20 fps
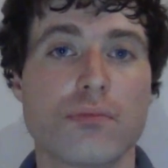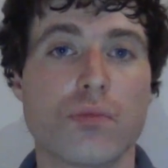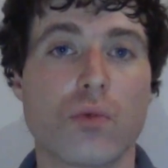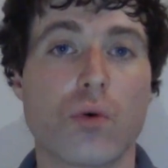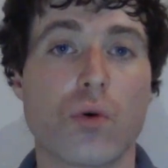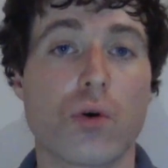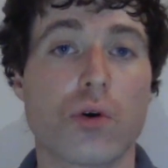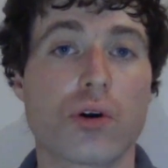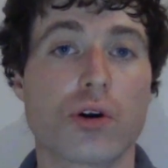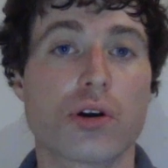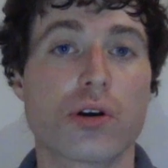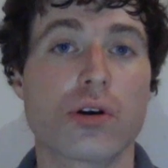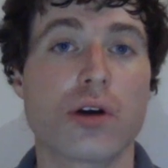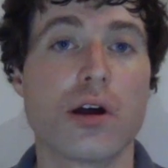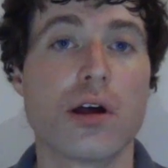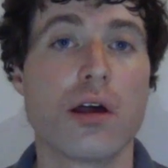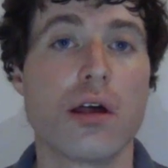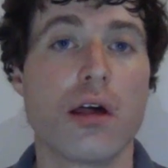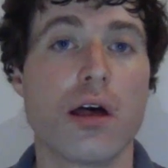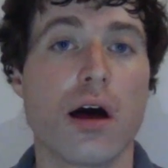or
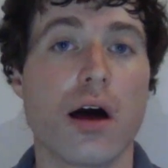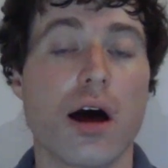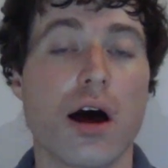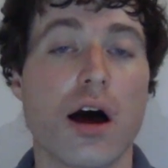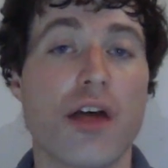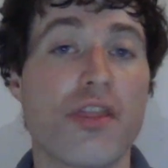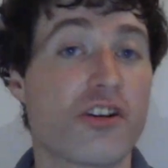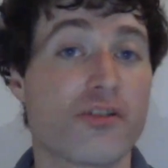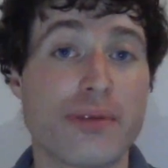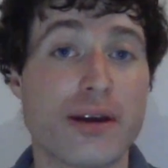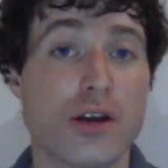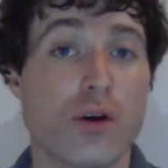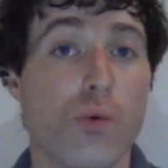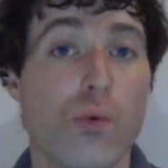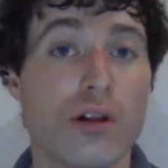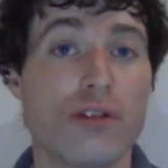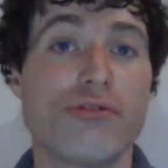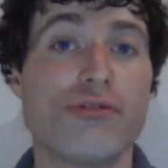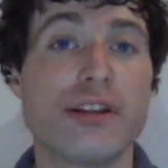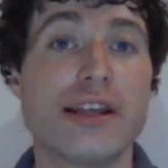they're being
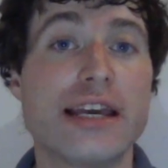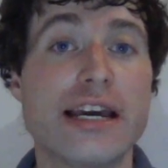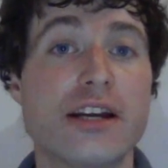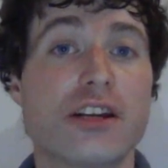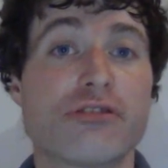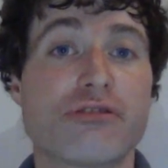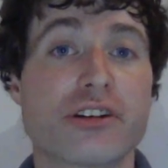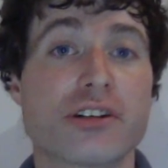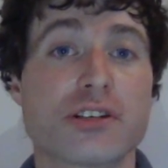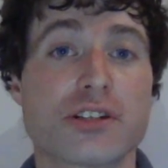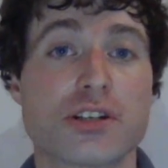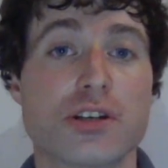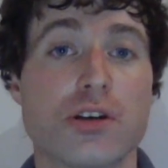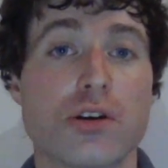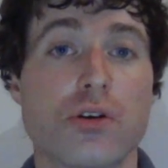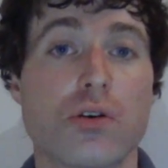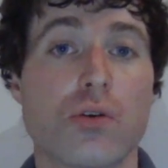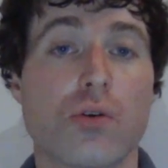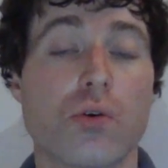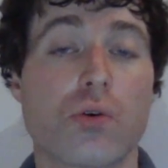willfully ignorant,
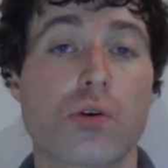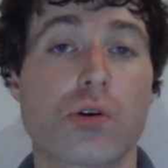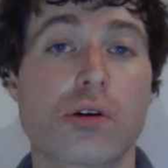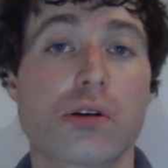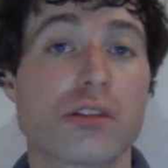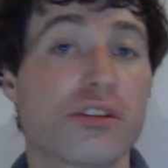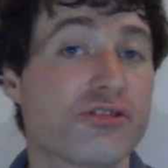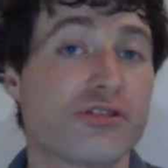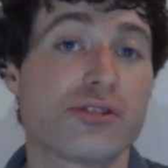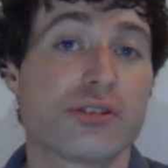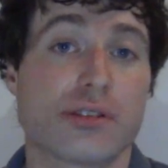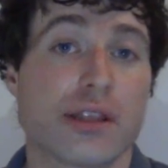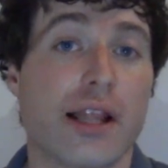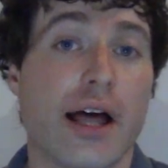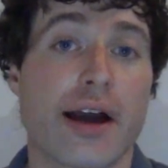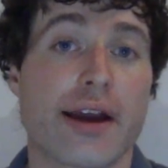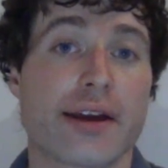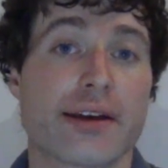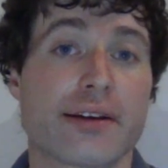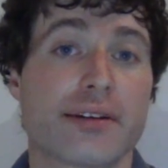or they're just
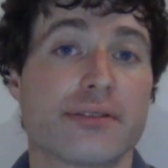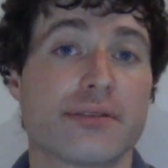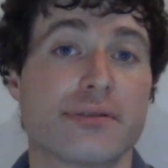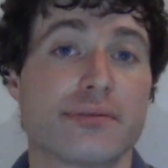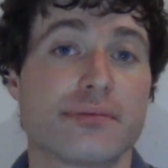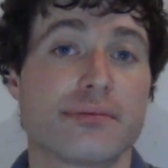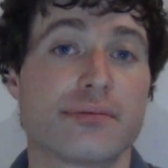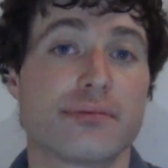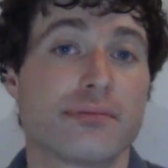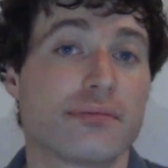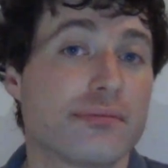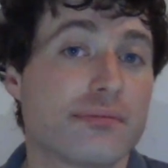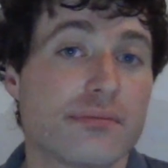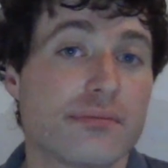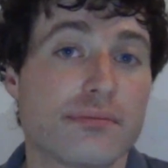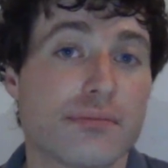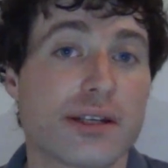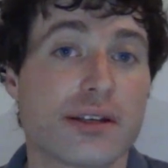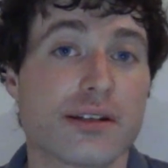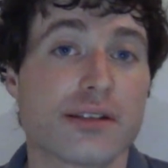lying.
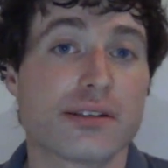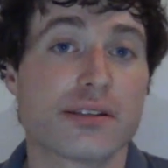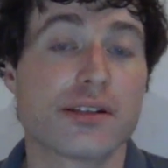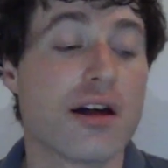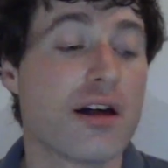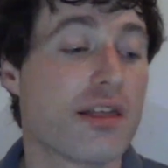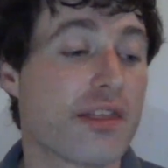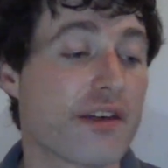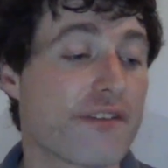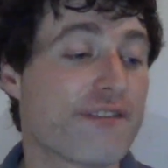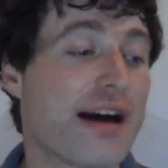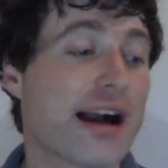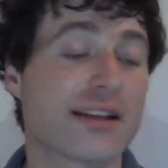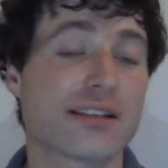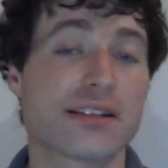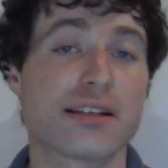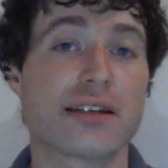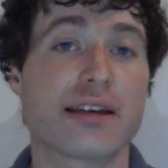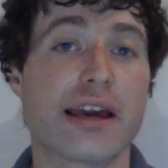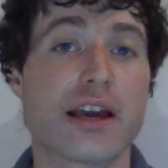Because the
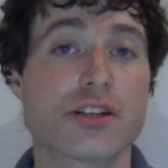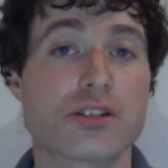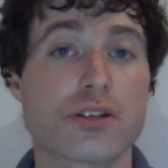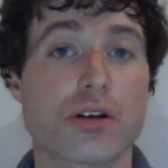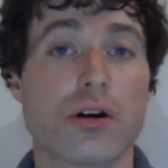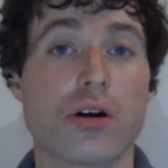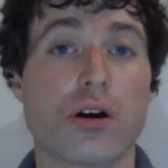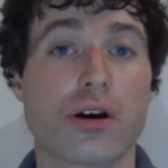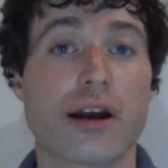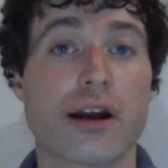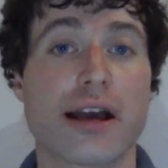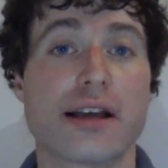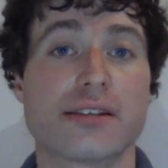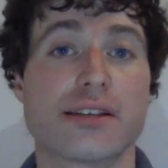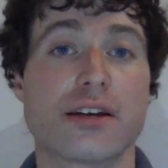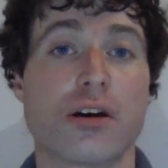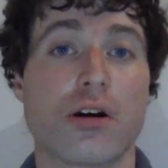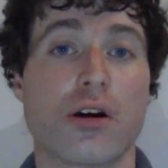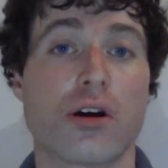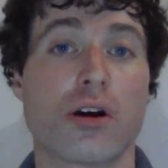facts of the case are as
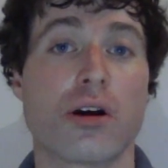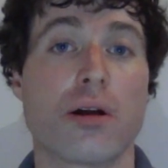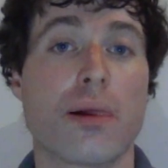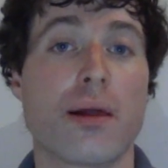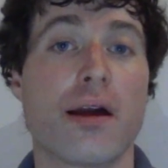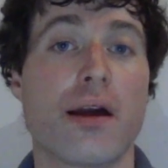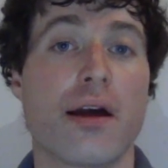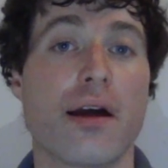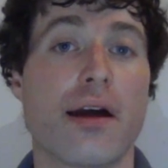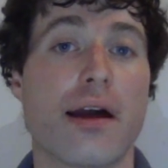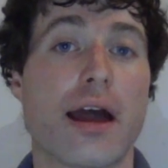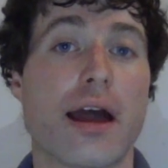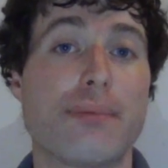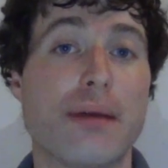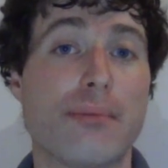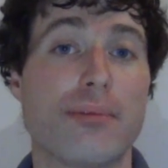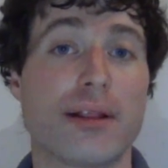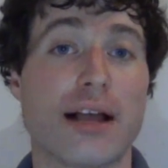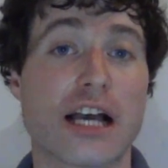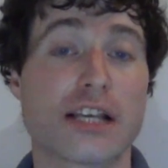they are. And
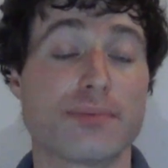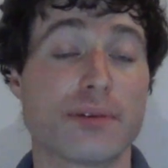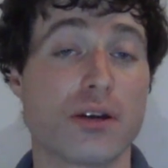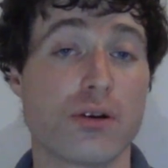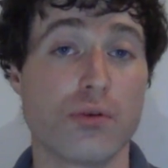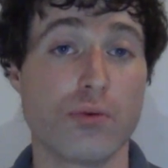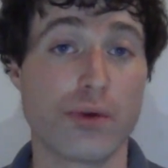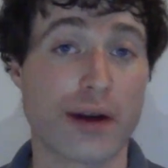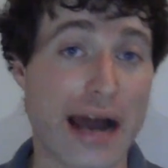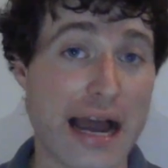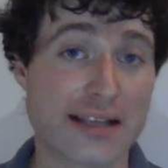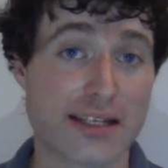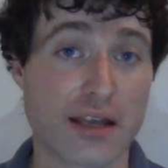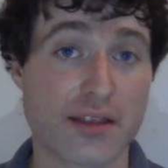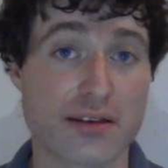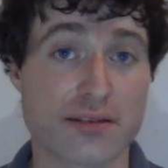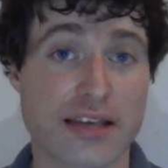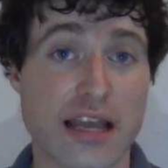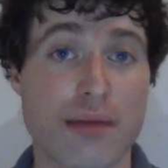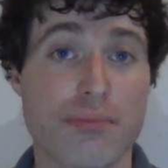people ask me, would I say
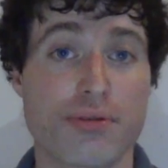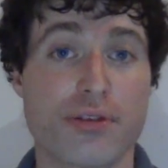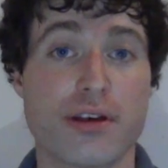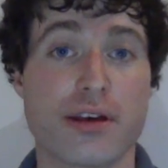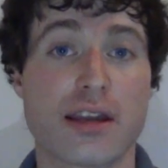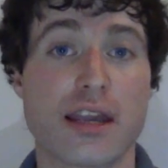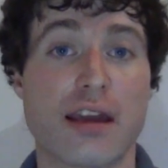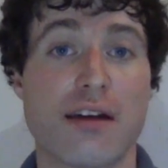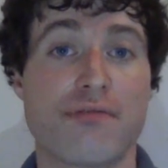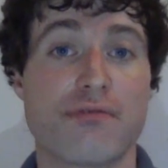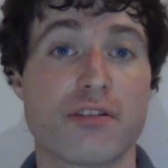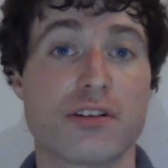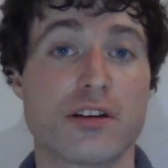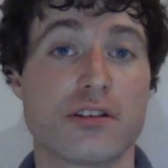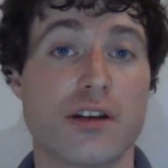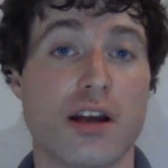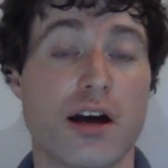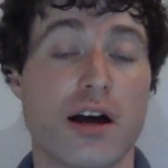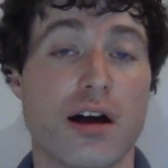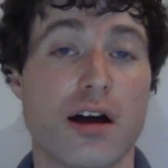the same thing if
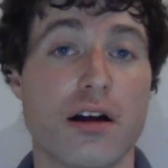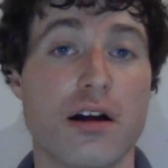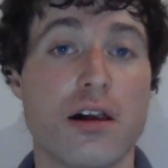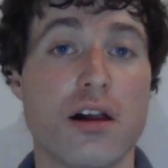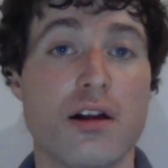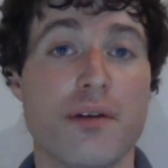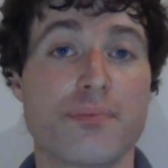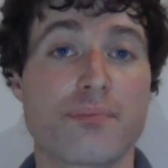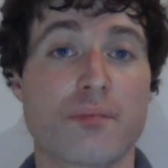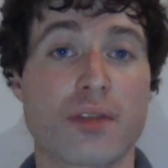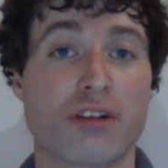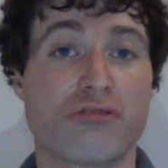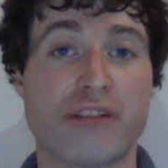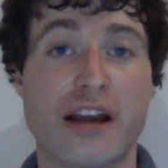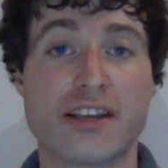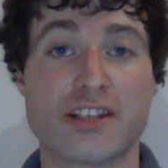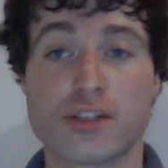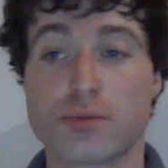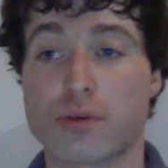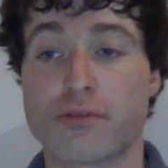the
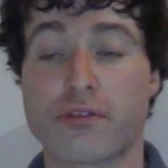races